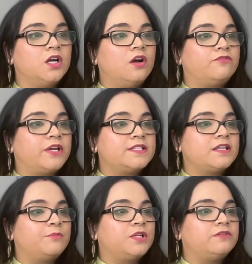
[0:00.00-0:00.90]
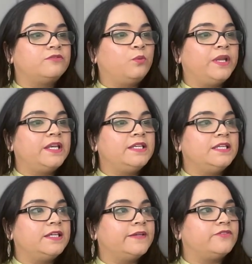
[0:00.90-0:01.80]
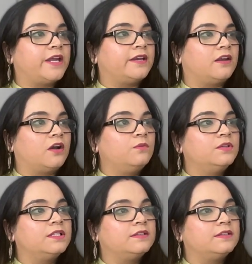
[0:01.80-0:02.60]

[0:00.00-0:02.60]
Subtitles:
For example, if queen d8 right now,